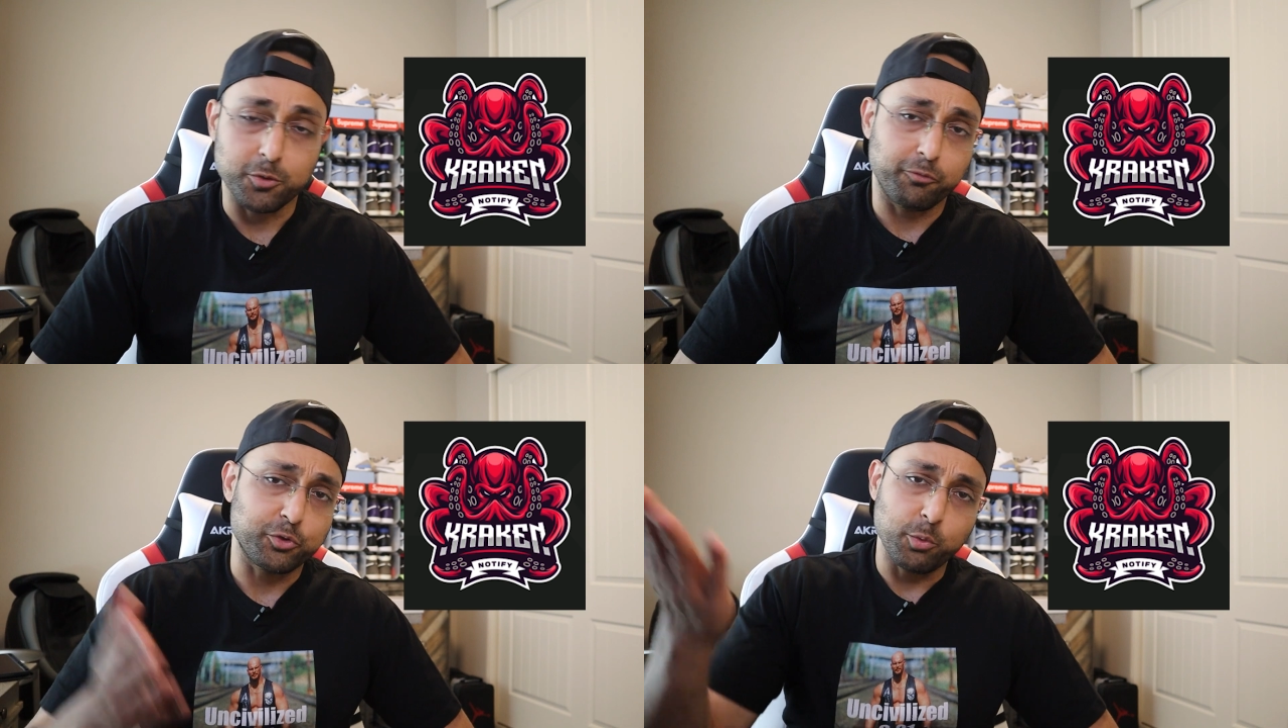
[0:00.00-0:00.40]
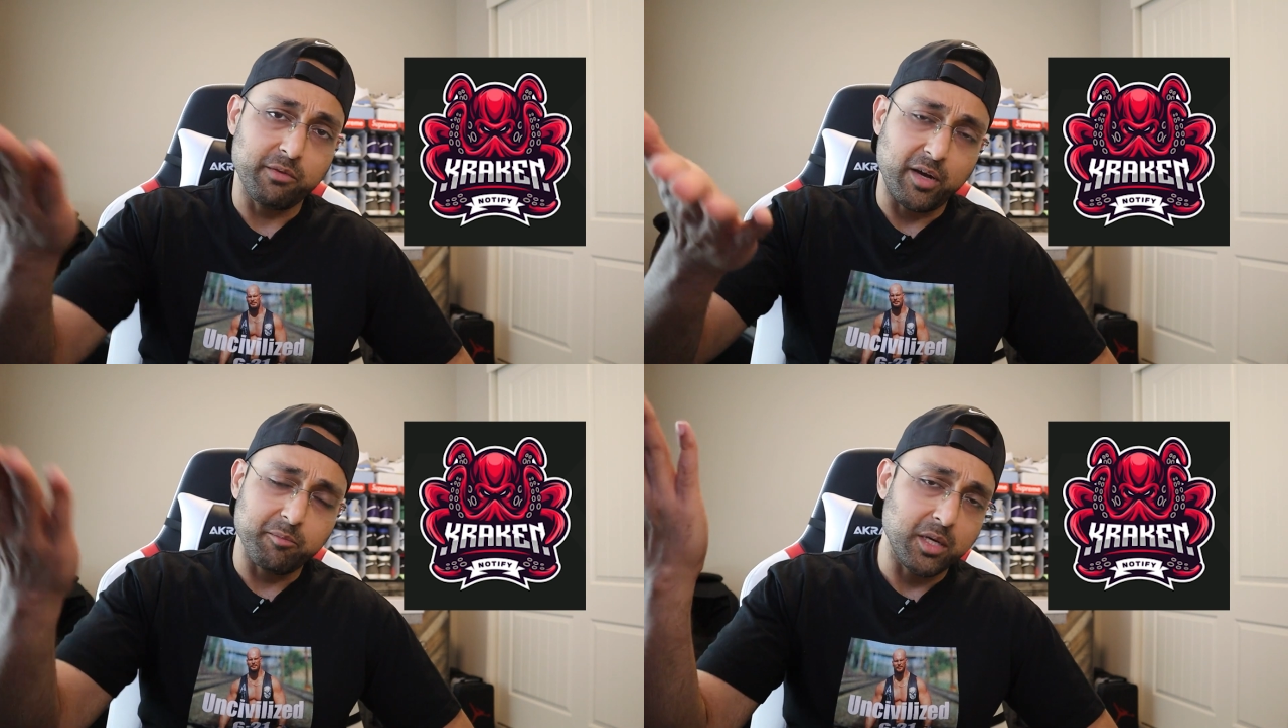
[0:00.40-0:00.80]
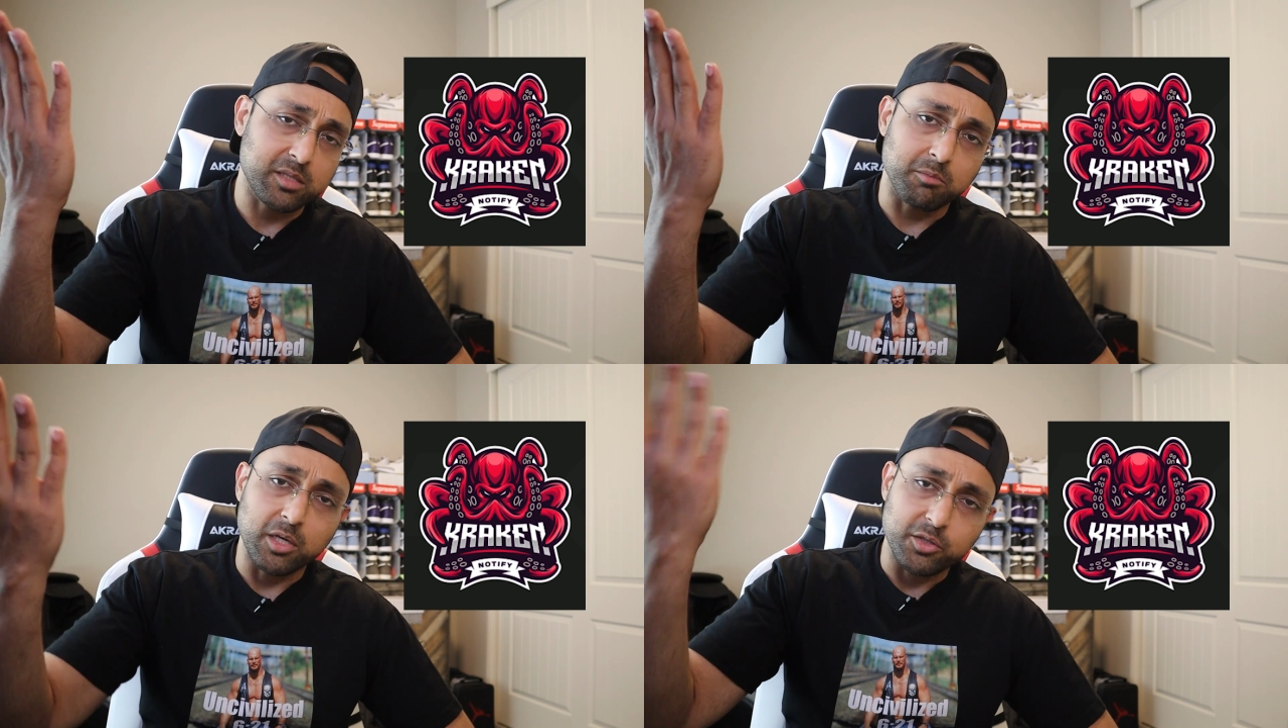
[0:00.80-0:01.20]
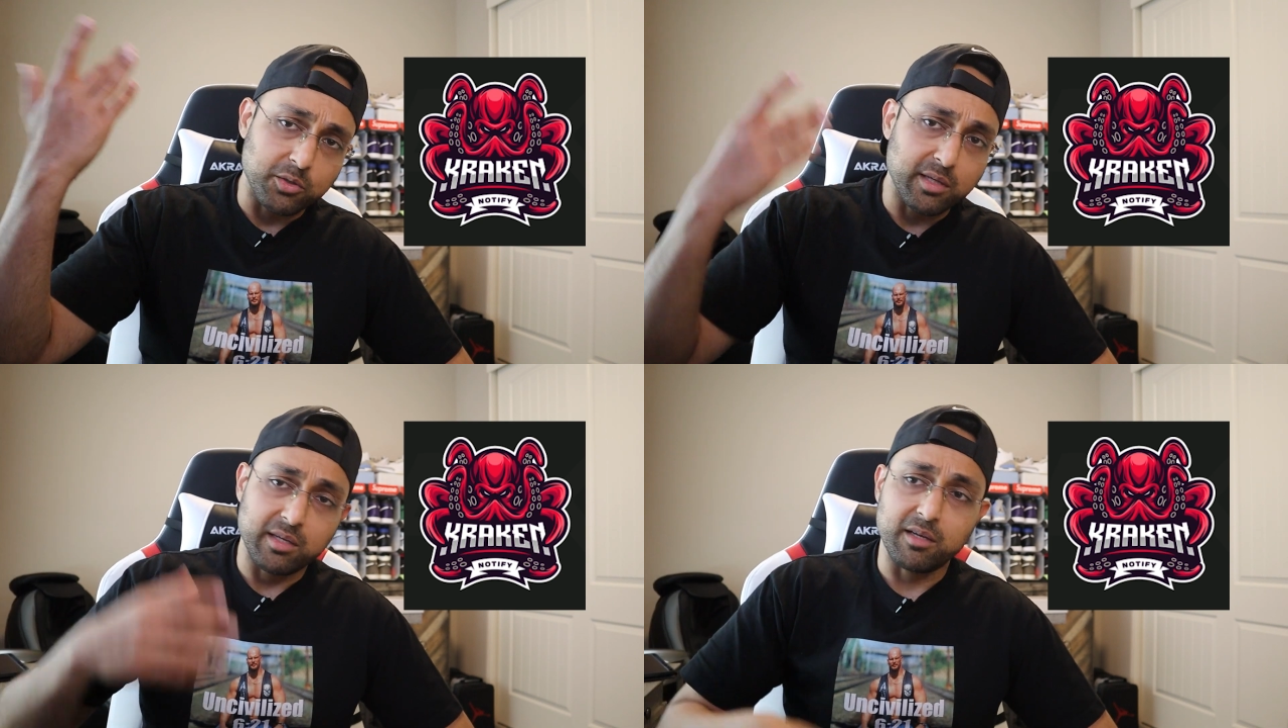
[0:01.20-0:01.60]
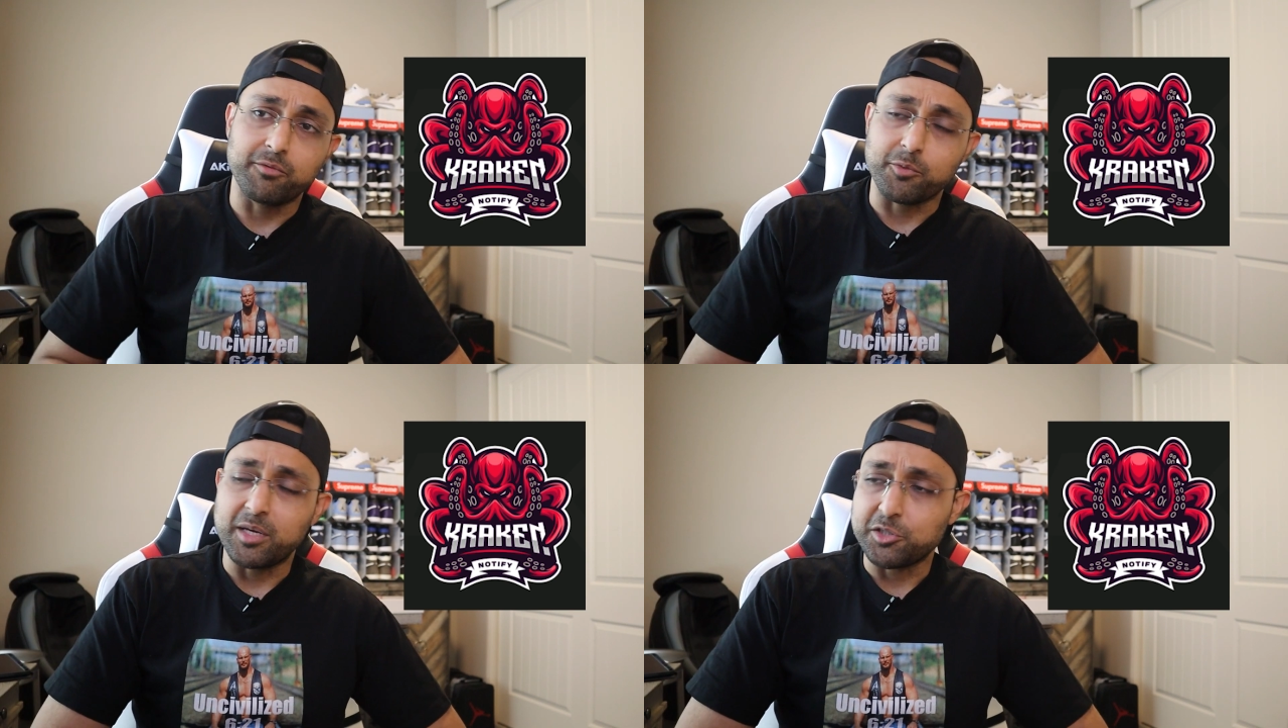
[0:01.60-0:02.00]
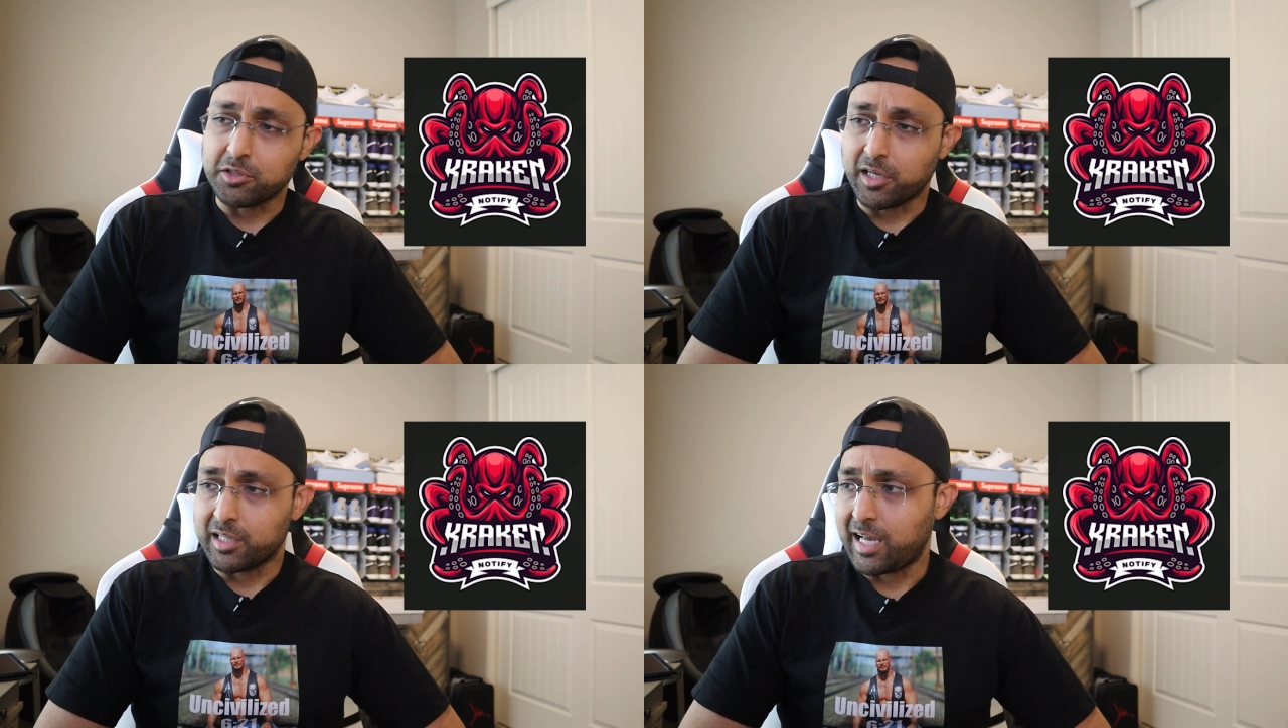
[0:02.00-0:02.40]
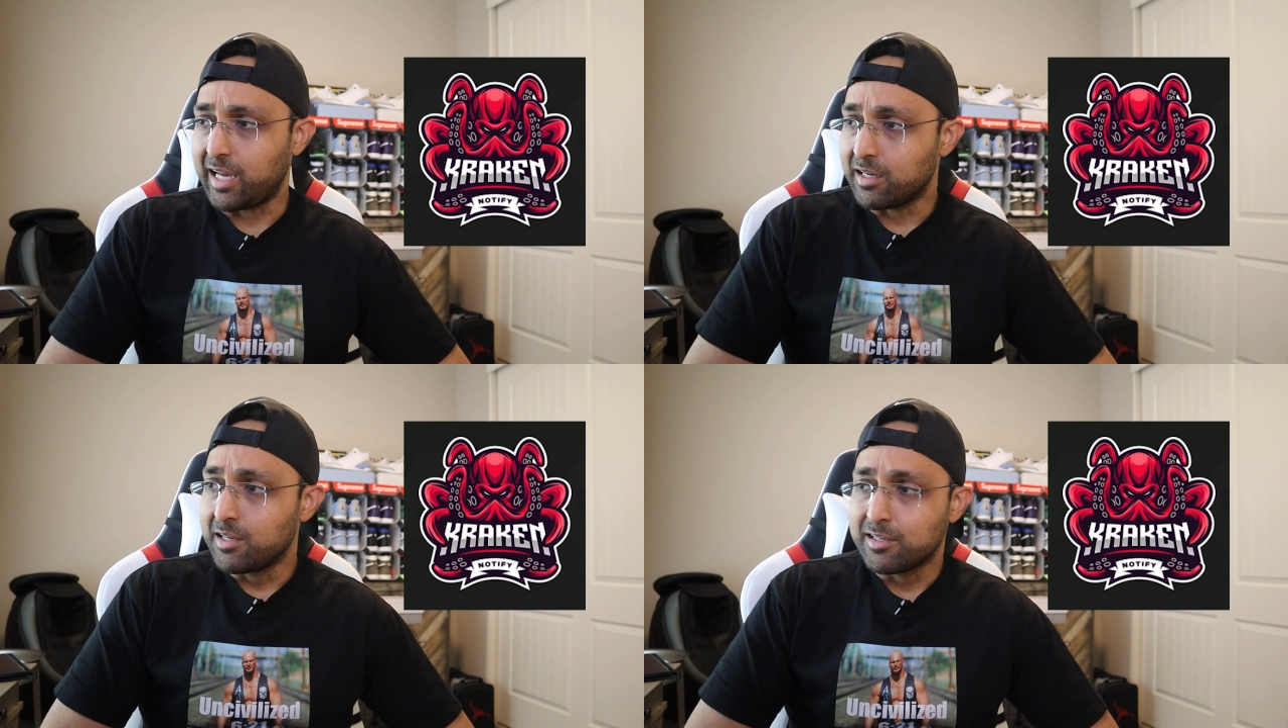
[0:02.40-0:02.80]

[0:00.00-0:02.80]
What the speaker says: So for 25 bucks a month, you get information like that.